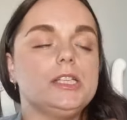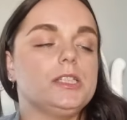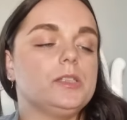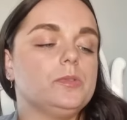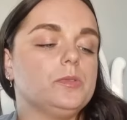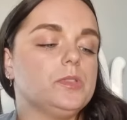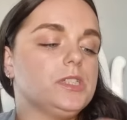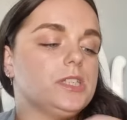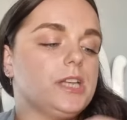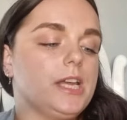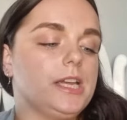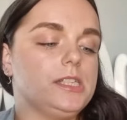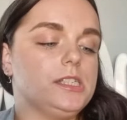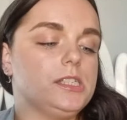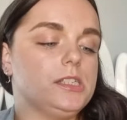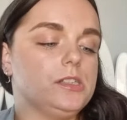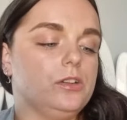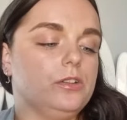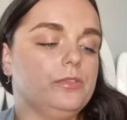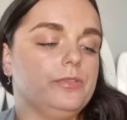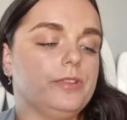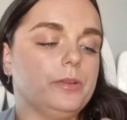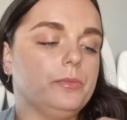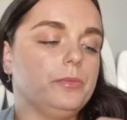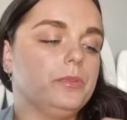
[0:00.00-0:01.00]
This was nice
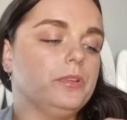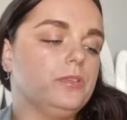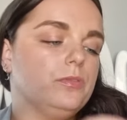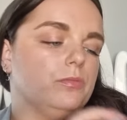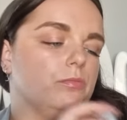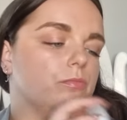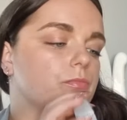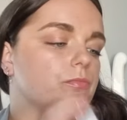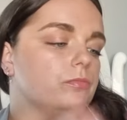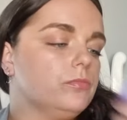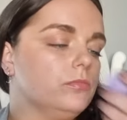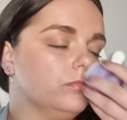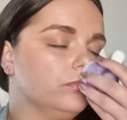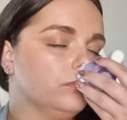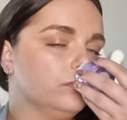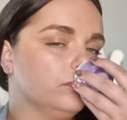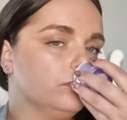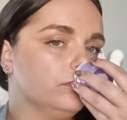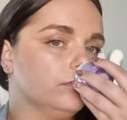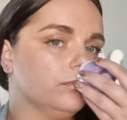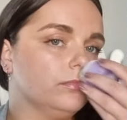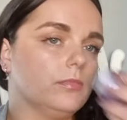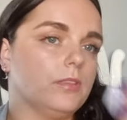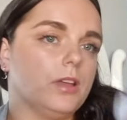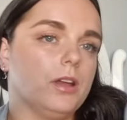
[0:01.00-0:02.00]
enough. I wouldn't
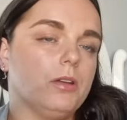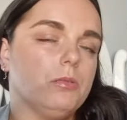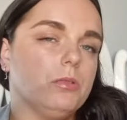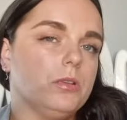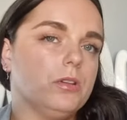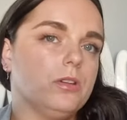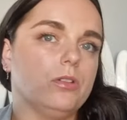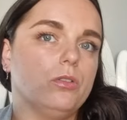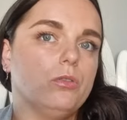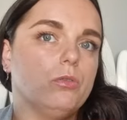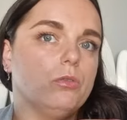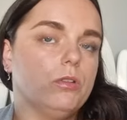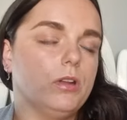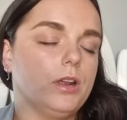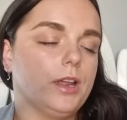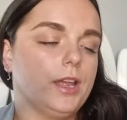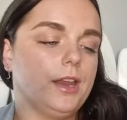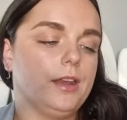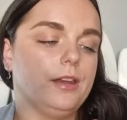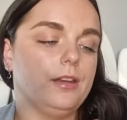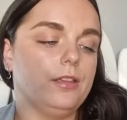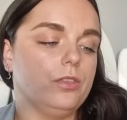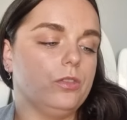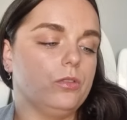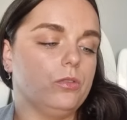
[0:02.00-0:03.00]
I wouldn't go and
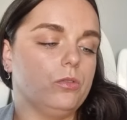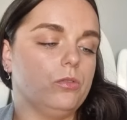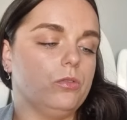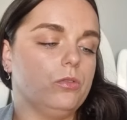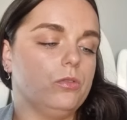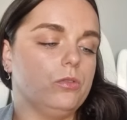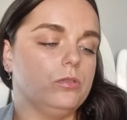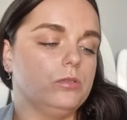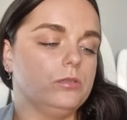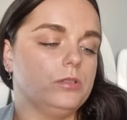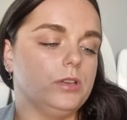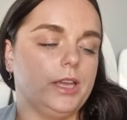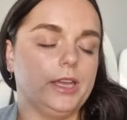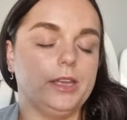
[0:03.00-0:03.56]
get it though.